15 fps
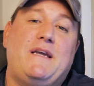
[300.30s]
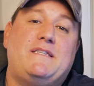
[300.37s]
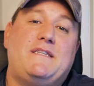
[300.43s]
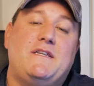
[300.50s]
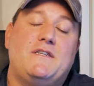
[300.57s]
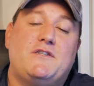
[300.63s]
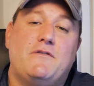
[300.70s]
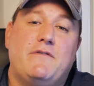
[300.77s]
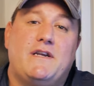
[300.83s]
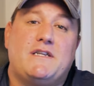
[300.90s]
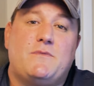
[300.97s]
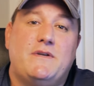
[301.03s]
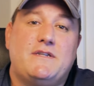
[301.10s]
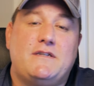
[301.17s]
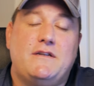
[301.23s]
based in Zurich,
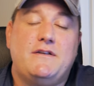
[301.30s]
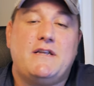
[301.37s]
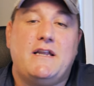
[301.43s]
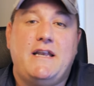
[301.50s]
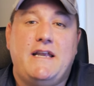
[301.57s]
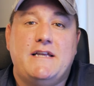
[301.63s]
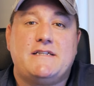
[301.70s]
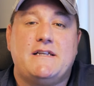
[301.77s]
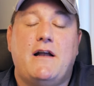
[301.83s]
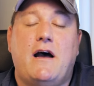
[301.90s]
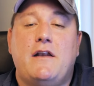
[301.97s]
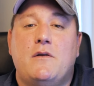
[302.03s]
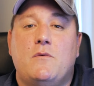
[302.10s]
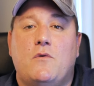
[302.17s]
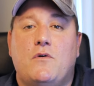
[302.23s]
Switzerland, and he is an
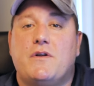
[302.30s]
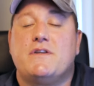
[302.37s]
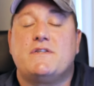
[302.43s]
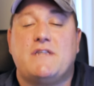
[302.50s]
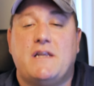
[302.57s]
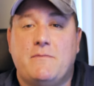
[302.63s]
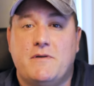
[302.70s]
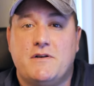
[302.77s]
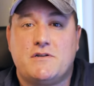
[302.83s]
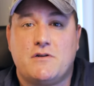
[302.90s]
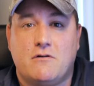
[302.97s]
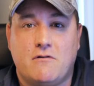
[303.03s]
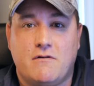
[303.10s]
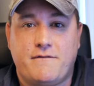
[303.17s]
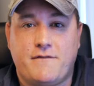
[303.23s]
underwater
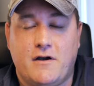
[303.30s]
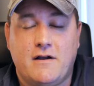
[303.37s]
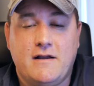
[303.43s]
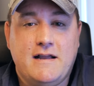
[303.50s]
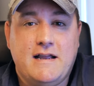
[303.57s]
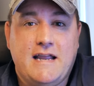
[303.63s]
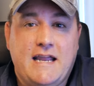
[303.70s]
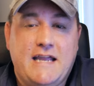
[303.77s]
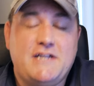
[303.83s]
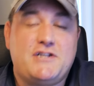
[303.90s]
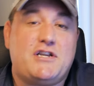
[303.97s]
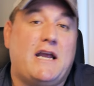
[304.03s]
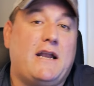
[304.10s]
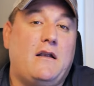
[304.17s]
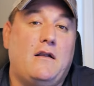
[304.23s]
cinematographer. His
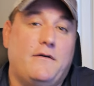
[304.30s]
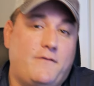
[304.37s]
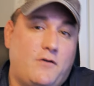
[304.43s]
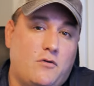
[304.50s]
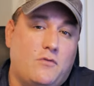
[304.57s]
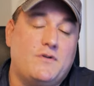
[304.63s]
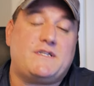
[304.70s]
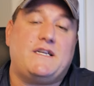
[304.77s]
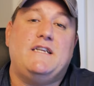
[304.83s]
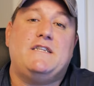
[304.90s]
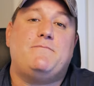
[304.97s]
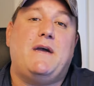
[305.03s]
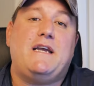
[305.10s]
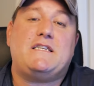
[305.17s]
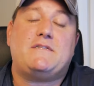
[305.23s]
channel, of course, is
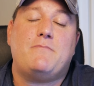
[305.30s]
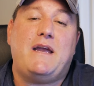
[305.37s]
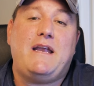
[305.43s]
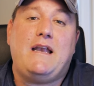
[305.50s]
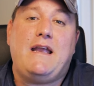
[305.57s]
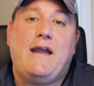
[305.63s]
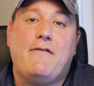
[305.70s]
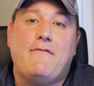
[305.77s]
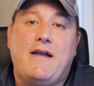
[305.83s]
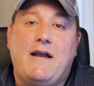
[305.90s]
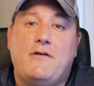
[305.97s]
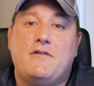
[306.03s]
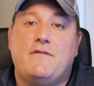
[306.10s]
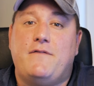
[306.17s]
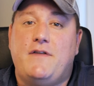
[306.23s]
based mainly
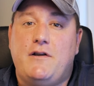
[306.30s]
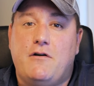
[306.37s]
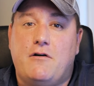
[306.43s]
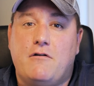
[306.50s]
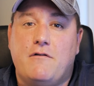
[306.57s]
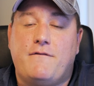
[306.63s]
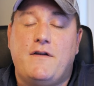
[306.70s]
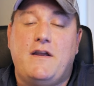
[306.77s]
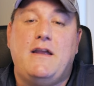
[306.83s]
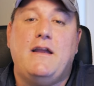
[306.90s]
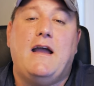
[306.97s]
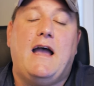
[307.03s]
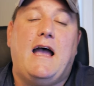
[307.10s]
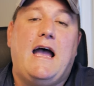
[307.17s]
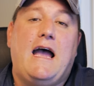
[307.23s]
around videography
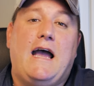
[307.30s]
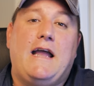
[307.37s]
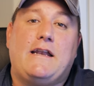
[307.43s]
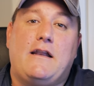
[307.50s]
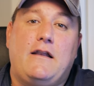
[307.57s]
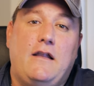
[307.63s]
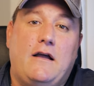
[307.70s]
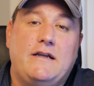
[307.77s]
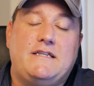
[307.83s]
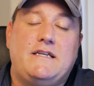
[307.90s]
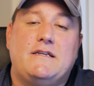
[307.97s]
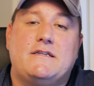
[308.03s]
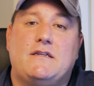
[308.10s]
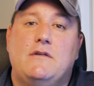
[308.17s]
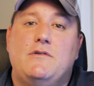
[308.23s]
and
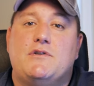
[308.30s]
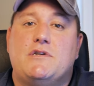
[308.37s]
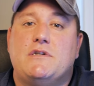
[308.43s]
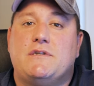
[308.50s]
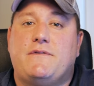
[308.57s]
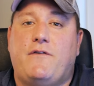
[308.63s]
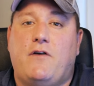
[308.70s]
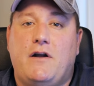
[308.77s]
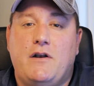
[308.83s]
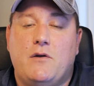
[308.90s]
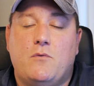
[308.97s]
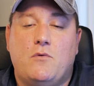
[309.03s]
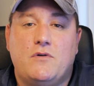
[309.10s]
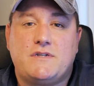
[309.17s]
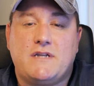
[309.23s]
lighting solutions for
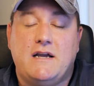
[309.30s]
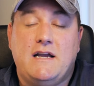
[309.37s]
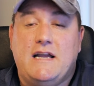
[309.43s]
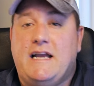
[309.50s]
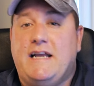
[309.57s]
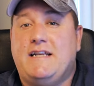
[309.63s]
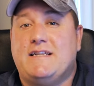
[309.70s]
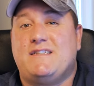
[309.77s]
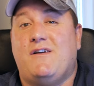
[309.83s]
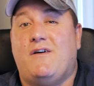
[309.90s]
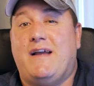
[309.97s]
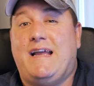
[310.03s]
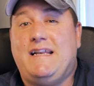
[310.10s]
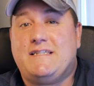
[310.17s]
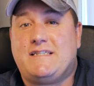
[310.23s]
underwater. He does a lot
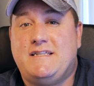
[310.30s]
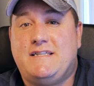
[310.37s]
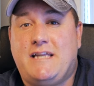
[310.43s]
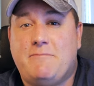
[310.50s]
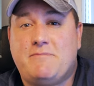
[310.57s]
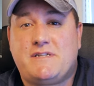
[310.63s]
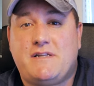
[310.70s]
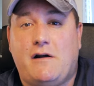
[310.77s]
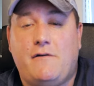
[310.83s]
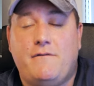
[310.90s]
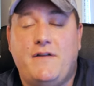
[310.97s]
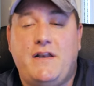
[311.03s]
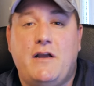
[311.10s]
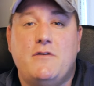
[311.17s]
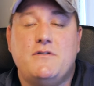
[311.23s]
of hints and tips style
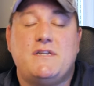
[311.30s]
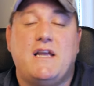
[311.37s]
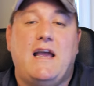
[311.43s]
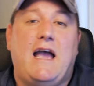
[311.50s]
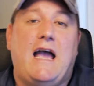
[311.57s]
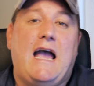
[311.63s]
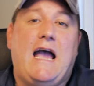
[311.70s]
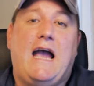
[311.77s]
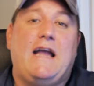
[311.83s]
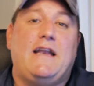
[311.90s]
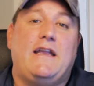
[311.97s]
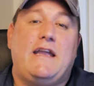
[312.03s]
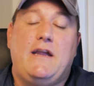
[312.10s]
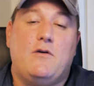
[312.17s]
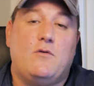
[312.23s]
videos,
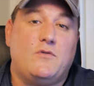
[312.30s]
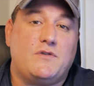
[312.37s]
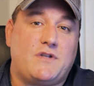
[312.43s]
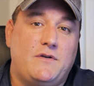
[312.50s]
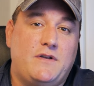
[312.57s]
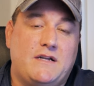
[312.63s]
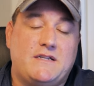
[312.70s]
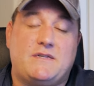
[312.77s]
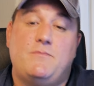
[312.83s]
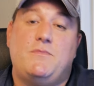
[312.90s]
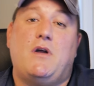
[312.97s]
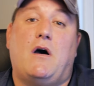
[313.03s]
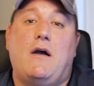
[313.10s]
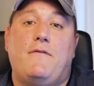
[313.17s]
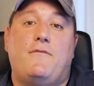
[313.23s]
and he also does some
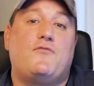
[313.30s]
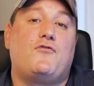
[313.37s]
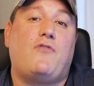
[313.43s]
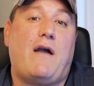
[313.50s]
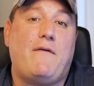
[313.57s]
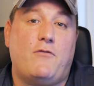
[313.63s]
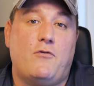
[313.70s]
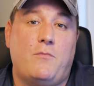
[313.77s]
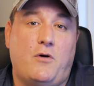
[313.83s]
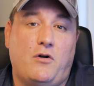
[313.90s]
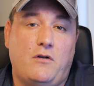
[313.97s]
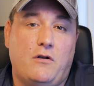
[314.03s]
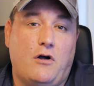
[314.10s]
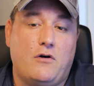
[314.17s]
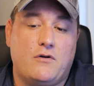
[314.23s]
dive travel
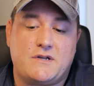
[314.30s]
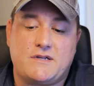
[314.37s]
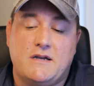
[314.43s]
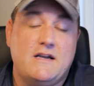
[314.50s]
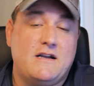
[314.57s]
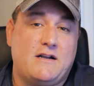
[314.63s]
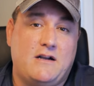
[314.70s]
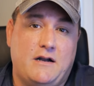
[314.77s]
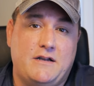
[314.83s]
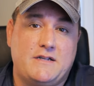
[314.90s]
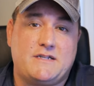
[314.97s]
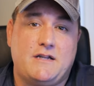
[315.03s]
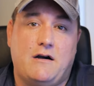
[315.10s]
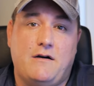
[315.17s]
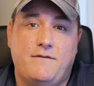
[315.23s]
log kind of
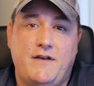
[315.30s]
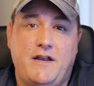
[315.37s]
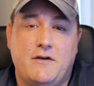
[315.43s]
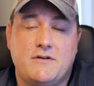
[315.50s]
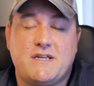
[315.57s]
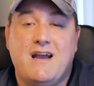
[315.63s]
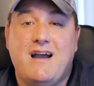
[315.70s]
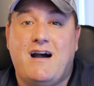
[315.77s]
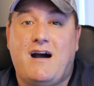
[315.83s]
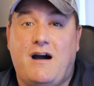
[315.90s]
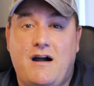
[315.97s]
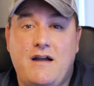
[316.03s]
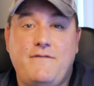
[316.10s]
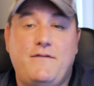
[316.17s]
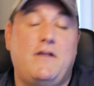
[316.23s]
style videos.
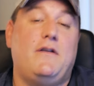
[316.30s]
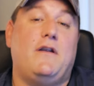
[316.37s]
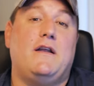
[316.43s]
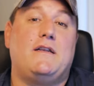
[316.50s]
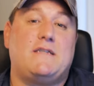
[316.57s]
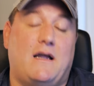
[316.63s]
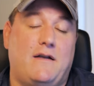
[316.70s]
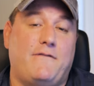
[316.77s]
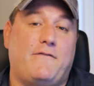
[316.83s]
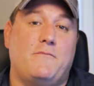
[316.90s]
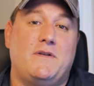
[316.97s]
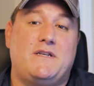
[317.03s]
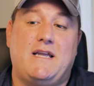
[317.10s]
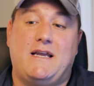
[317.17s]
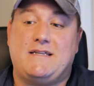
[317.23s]
I've learned a ton
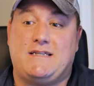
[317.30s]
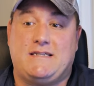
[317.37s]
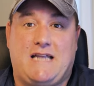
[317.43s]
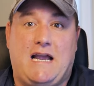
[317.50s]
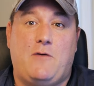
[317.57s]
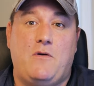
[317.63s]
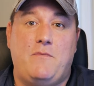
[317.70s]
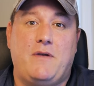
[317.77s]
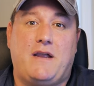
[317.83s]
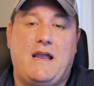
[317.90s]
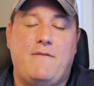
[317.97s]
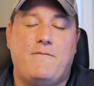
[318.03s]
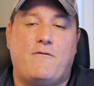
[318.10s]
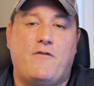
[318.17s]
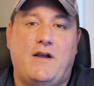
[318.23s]
from Matthias, that's how we
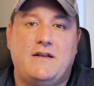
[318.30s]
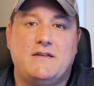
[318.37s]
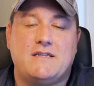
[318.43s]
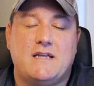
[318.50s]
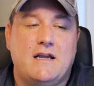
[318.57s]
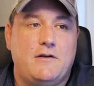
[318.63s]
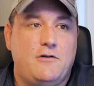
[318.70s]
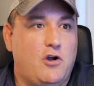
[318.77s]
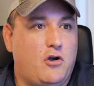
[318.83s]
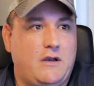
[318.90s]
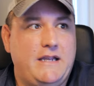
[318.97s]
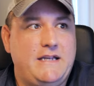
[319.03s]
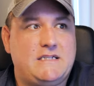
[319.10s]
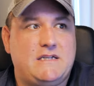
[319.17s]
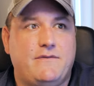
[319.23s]
became friends, not
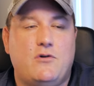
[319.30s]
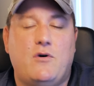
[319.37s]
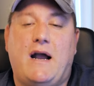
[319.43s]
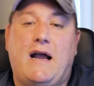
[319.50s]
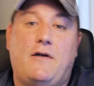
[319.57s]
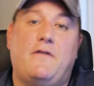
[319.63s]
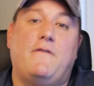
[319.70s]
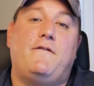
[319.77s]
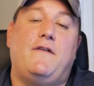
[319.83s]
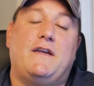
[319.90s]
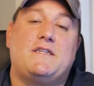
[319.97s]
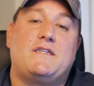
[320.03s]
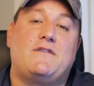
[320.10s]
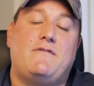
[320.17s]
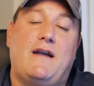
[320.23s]
least of all how to
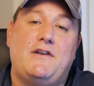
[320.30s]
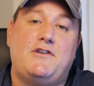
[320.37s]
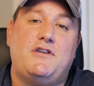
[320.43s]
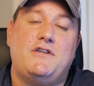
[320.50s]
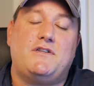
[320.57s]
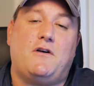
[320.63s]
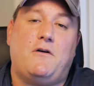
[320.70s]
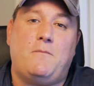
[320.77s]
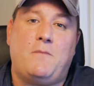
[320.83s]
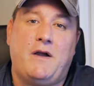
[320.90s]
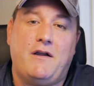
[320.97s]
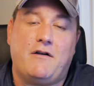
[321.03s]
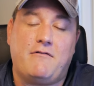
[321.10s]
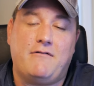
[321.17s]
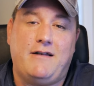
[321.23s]
fix scratches on
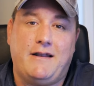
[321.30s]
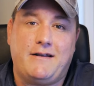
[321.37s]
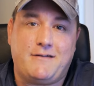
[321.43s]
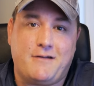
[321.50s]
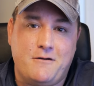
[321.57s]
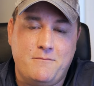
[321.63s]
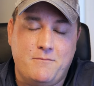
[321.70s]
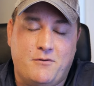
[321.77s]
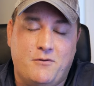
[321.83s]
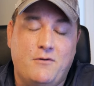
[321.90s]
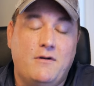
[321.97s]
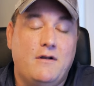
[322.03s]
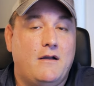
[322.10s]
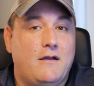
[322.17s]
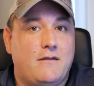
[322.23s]
my acrylic dome
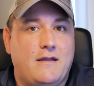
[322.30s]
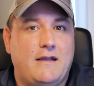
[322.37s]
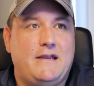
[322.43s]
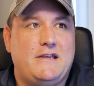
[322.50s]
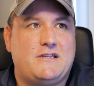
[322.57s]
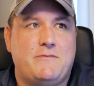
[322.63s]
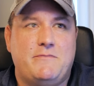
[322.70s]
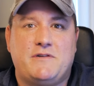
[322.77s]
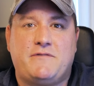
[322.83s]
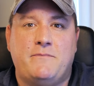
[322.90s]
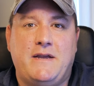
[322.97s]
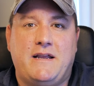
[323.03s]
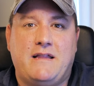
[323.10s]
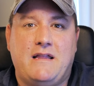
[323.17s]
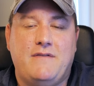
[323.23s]
port. Thank you so much
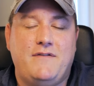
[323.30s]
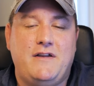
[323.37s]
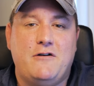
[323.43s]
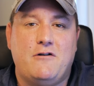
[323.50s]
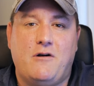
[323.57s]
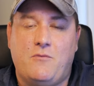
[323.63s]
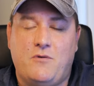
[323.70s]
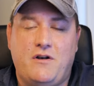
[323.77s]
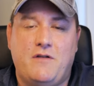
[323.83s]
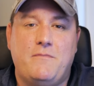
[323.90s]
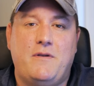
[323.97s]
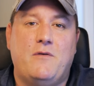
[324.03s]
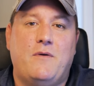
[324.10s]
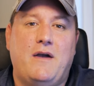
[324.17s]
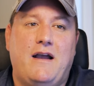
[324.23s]
for making that video. I wouldn't have
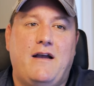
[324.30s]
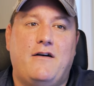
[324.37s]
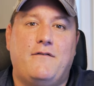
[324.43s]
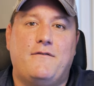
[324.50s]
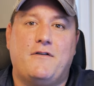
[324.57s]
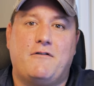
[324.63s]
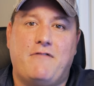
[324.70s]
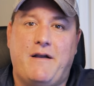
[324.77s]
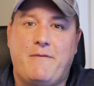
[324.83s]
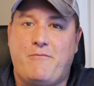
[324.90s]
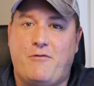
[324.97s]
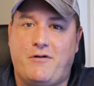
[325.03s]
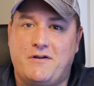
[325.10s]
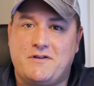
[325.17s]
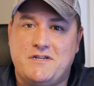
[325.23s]
been aware of the correct
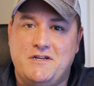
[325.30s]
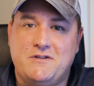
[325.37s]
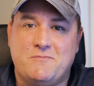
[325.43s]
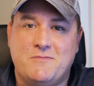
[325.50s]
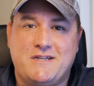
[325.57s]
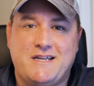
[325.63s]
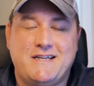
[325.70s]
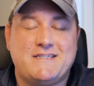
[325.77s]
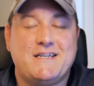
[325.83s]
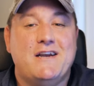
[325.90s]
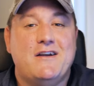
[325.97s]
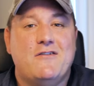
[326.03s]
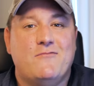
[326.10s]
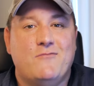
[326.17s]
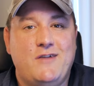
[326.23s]
product to use, Matthias.
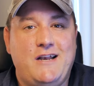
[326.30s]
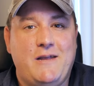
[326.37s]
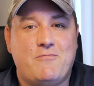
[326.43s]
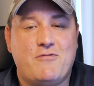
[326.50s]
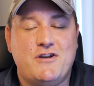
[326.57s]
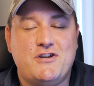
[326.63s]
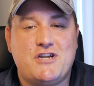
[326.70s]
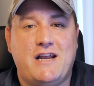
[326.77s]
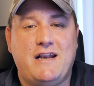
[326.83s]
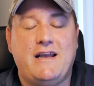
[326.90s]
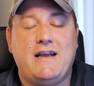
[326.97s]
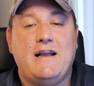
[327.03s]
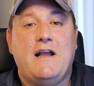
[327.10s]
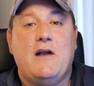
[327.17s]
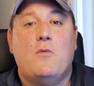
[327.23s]
Really appreciate
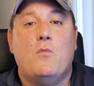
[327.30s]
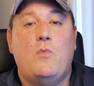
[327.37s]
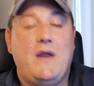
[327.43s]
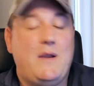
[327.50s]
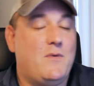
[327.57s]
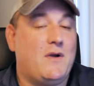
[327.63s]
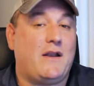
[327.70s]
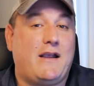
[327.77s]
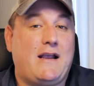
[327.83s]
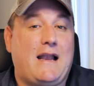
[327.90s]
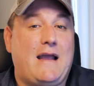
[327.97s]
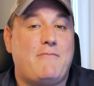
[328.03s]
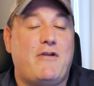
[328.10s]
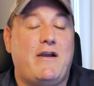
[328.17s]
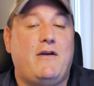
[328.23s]
it. We were going to
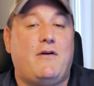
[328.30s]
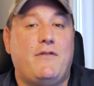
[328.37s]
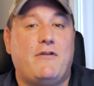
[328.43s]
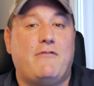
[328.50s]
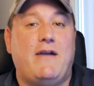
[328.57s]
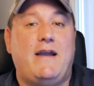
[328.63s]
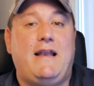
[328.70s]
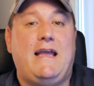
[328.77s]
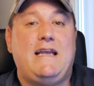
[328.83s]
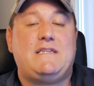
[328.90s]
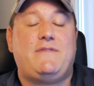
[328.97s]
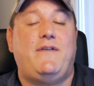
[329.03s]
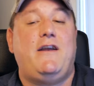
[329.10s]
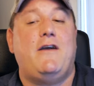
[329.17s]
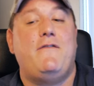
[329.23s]
collaborate on the Great
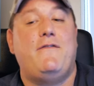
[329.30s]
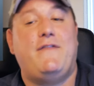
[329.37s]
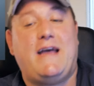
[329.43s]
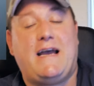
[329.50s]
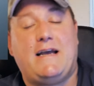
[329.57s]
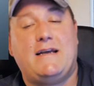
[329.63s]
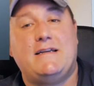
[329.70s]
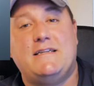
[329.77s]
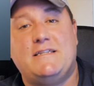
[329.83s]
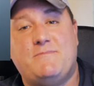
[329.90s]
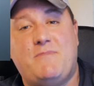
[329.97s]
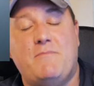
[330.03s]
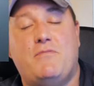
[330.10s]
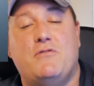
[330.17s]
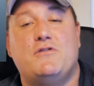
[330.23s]
Lakes video. That has
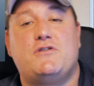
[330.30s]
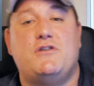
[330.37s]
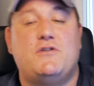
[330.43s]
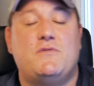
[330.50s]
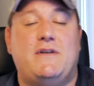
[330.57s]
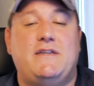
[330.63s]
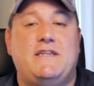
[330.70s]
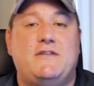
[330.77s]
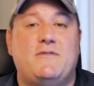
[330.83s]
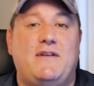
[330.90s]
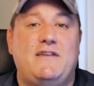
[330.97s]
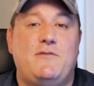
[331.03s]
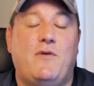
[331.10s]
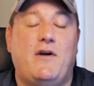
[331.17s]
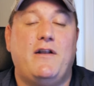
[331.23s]
been pushed to
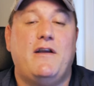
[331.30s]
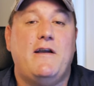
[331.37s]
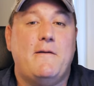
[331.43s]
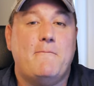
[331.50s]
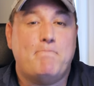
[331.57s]
2021.